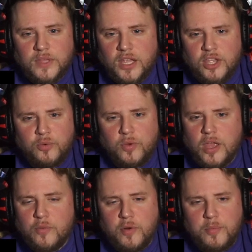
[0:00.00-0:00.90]
It
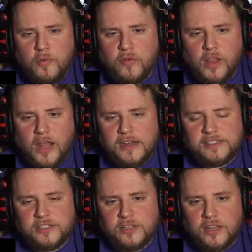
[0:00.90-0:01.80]
would move a lot
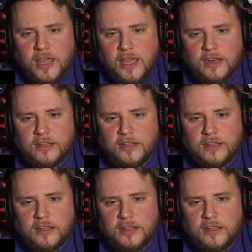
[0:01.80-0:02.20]
easier than that.